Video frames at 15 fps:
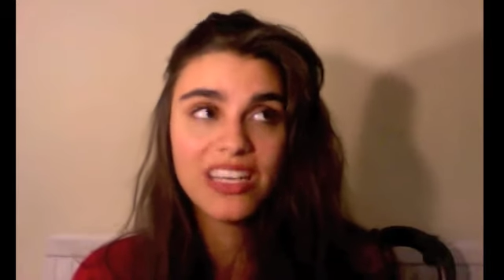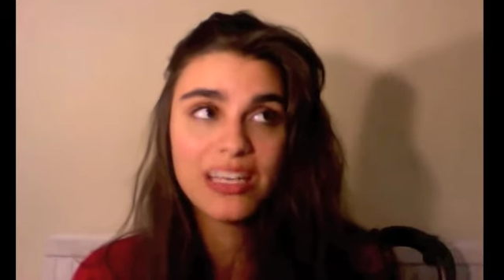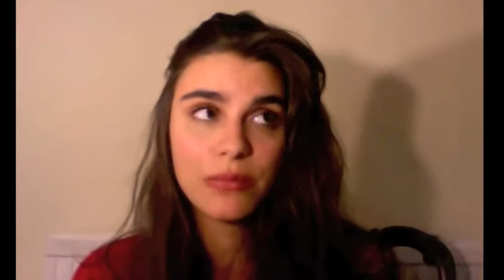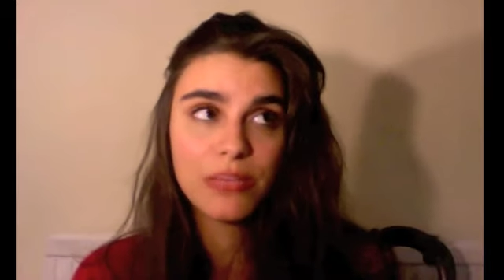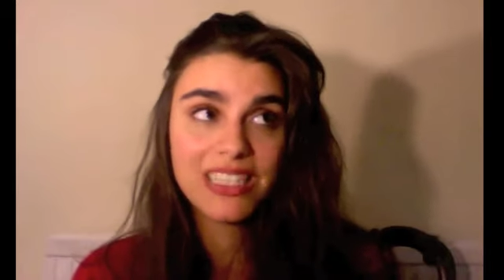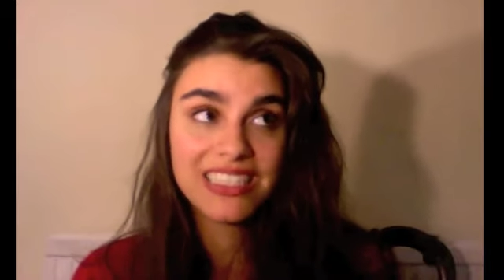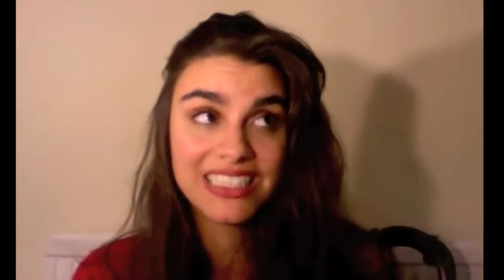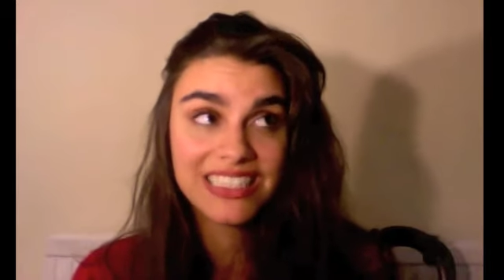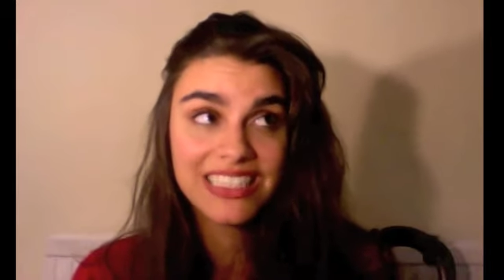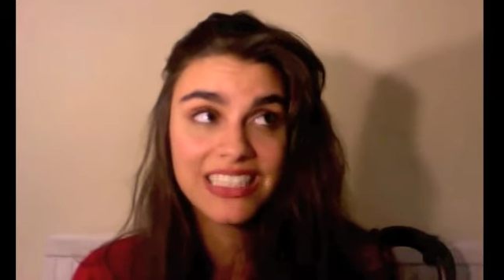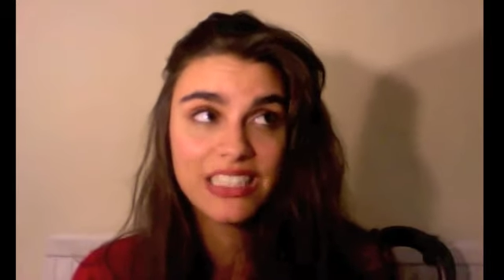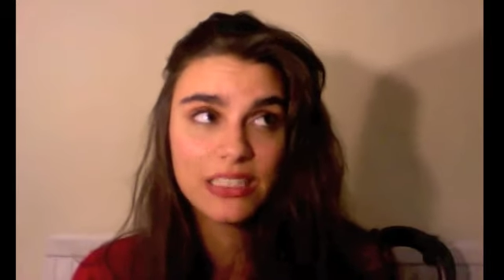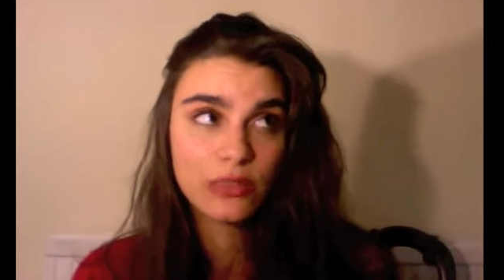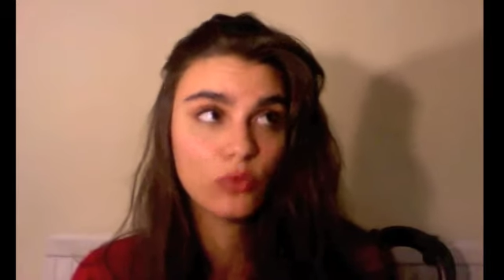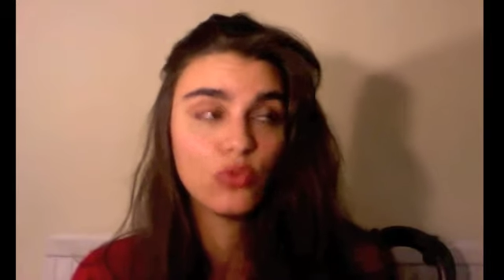in
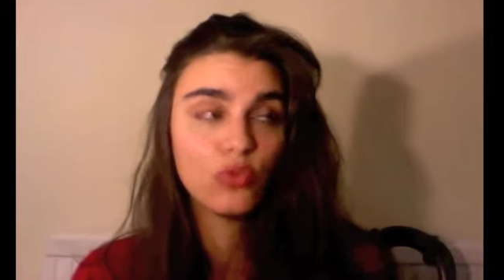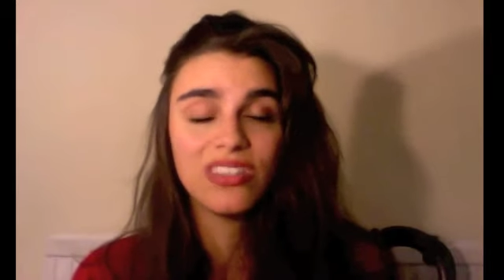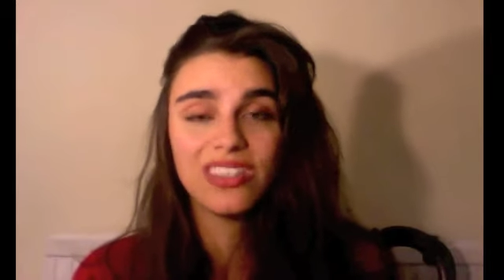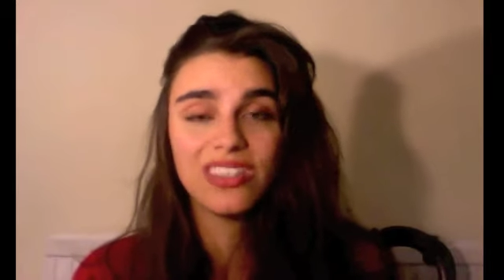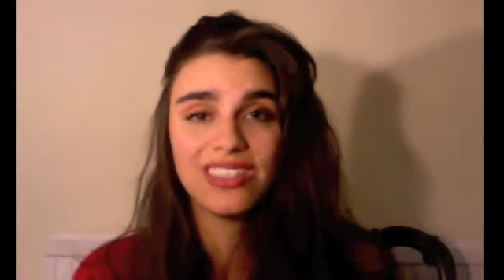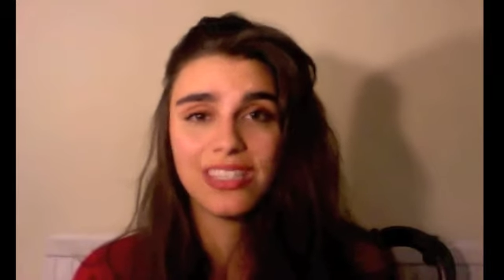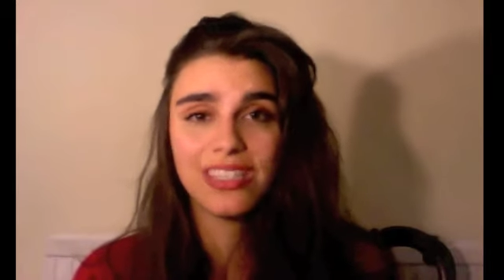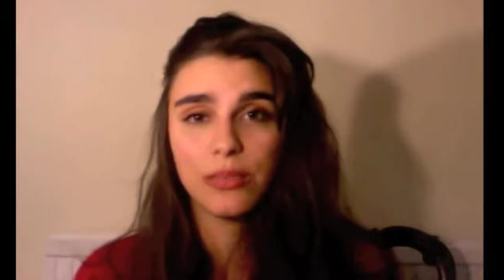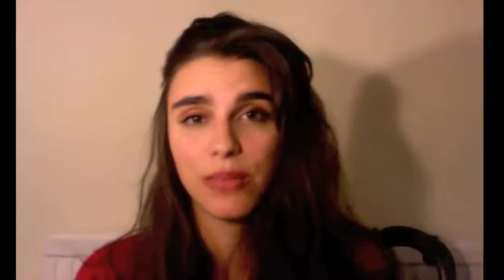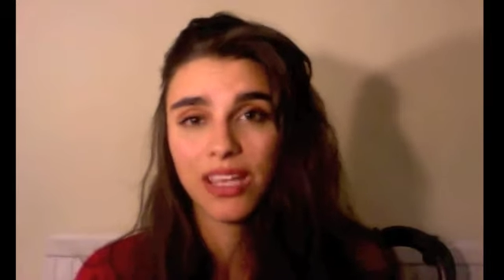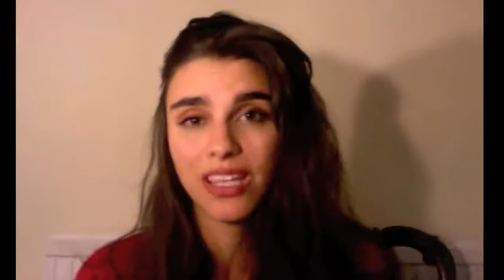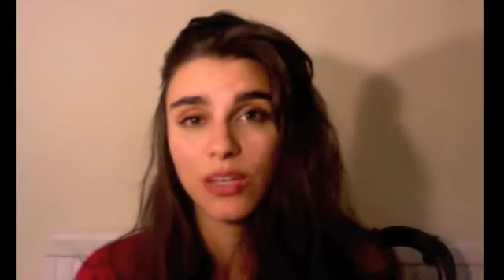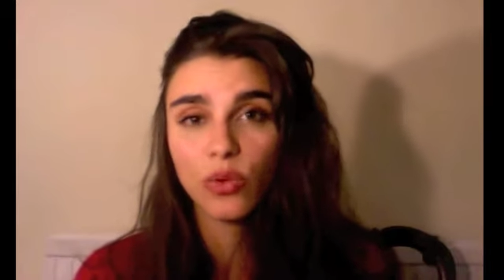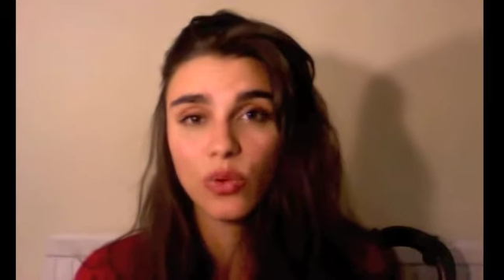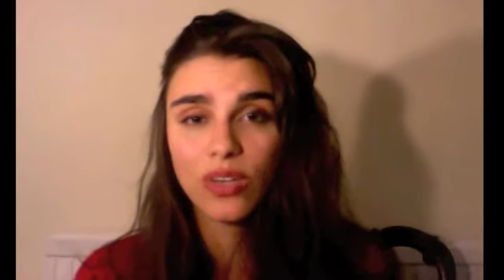Madrid, and you see this in
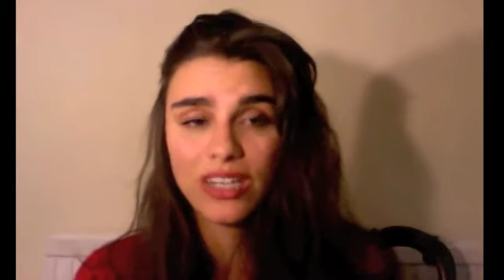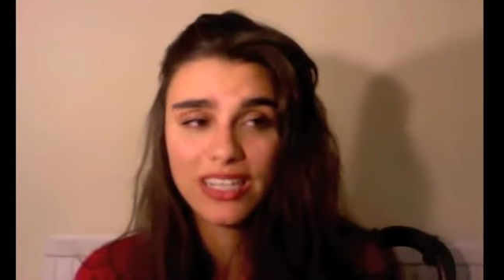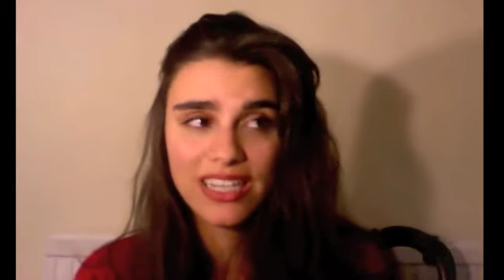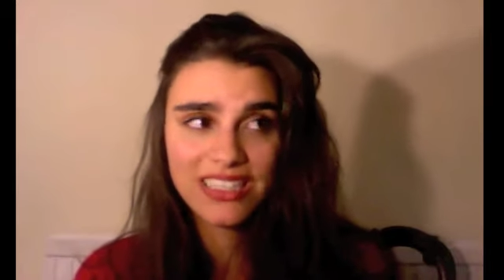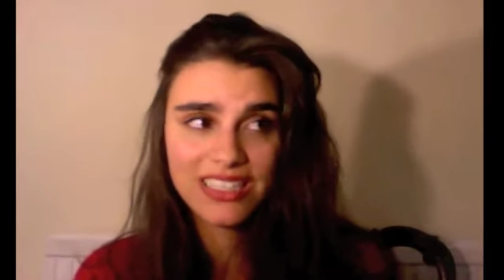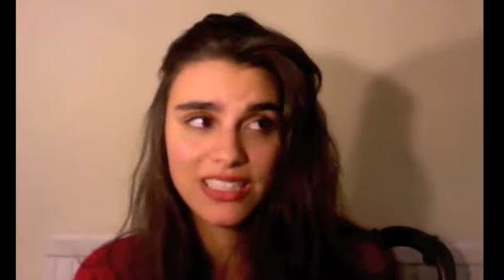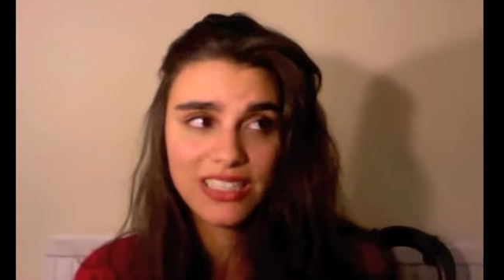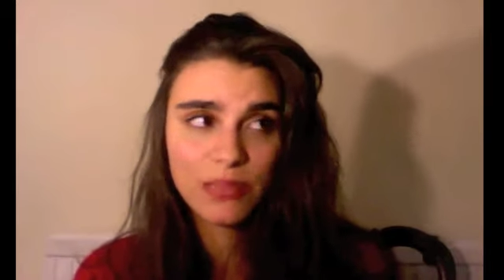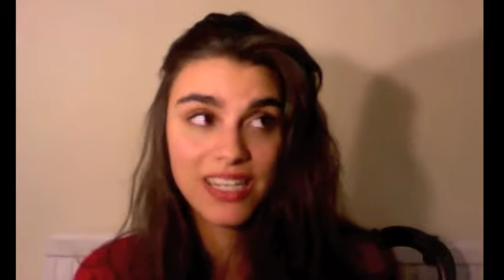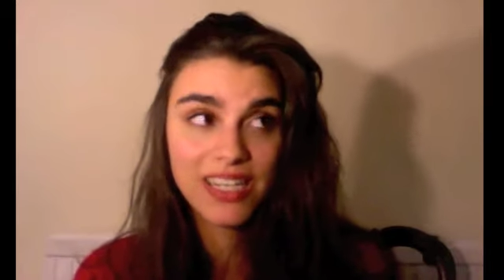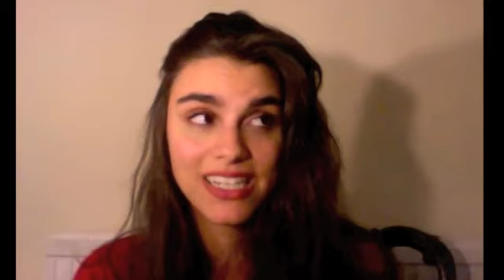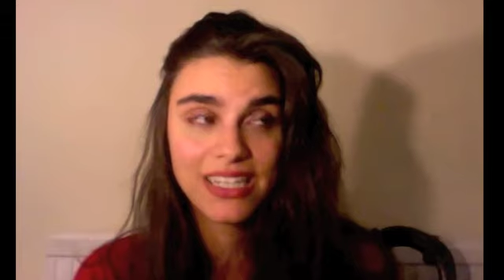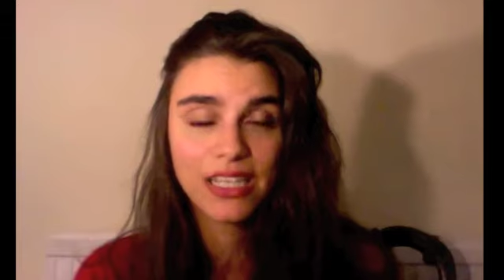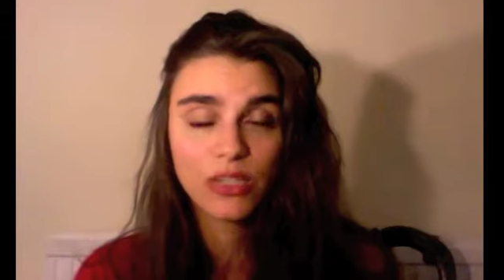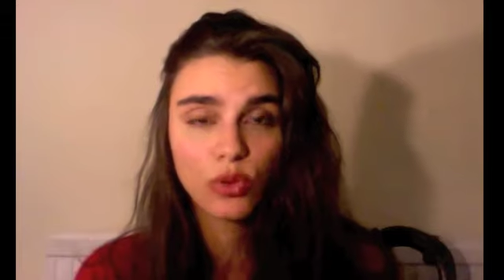Mexico and Latin
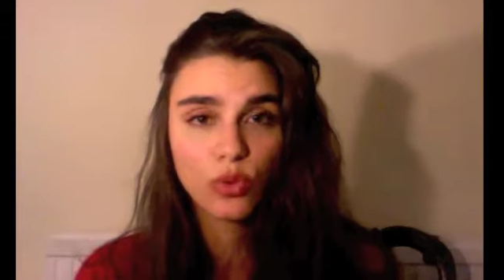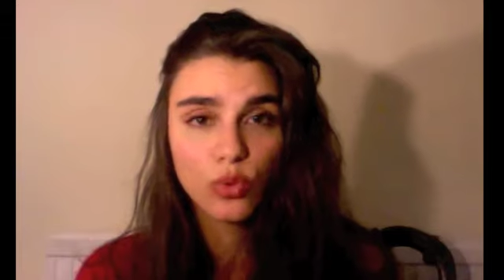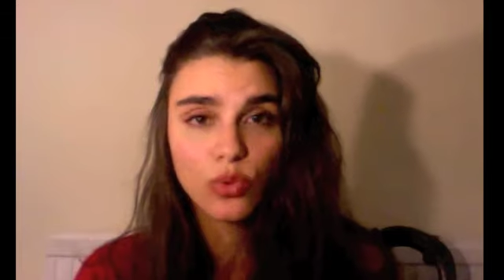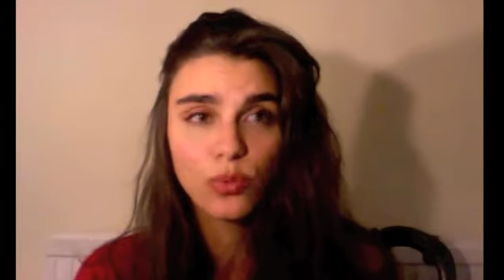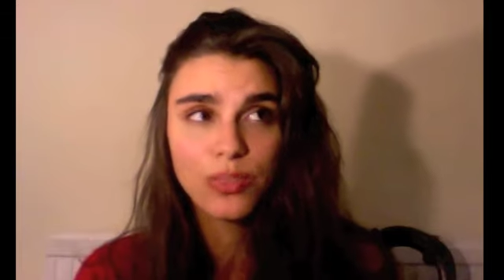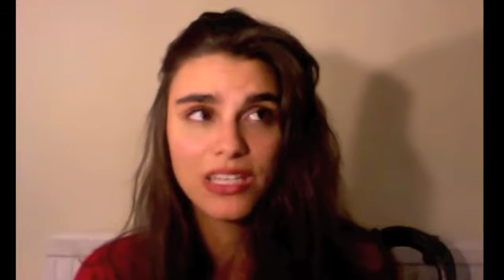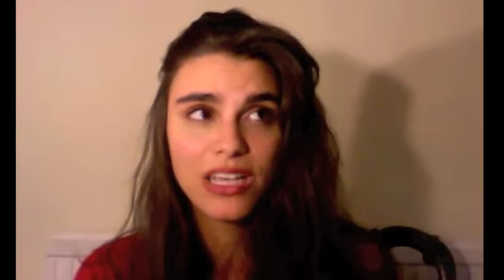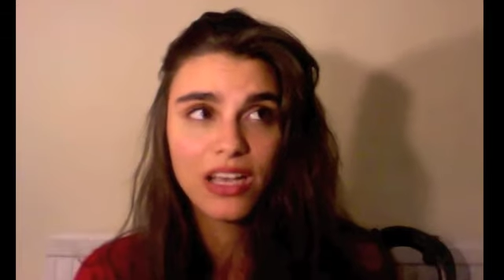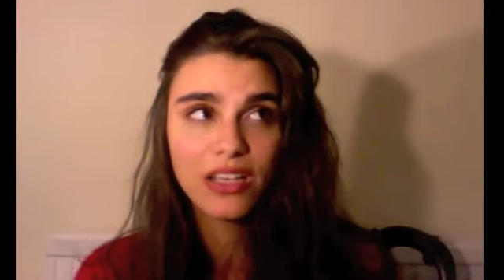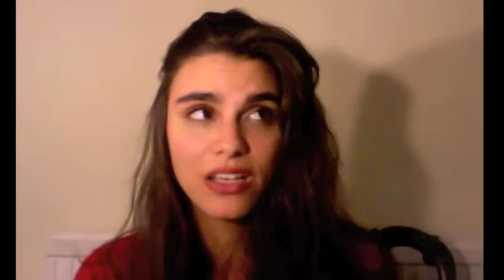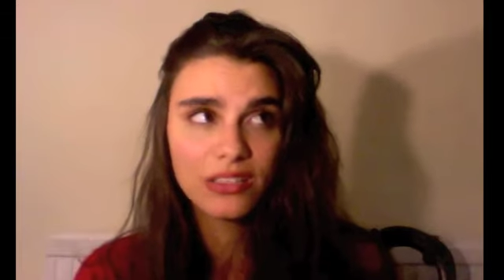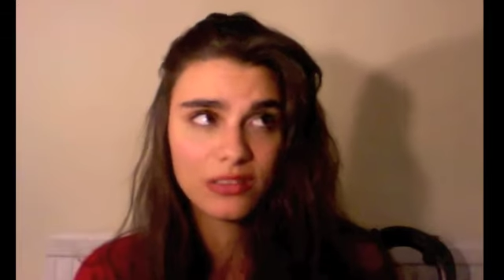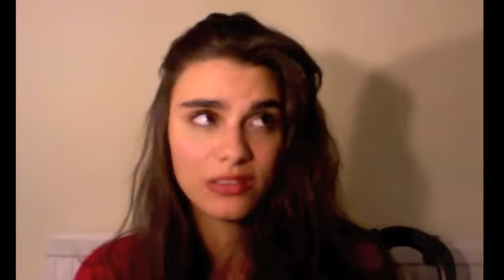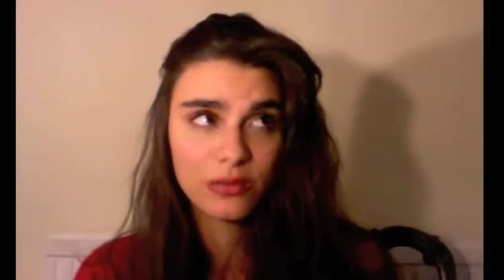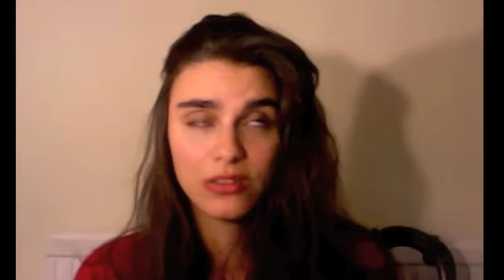America too
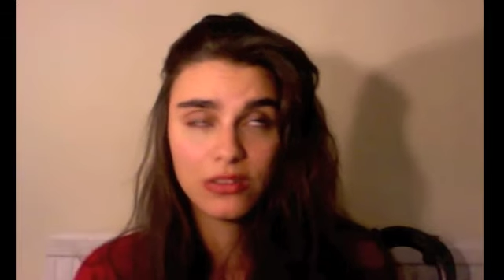because